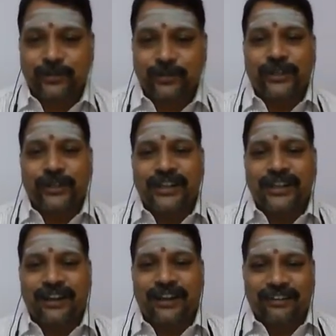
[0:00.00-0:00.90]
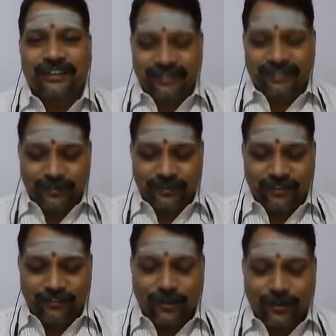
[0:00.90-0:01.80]
So India
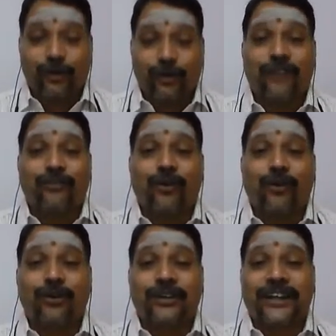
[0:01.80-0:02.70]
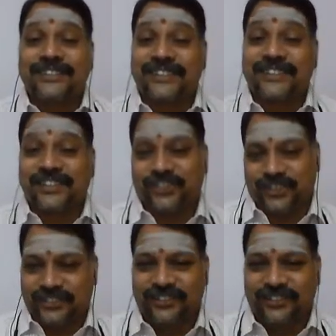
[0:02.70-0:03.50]
followed a four-tier structure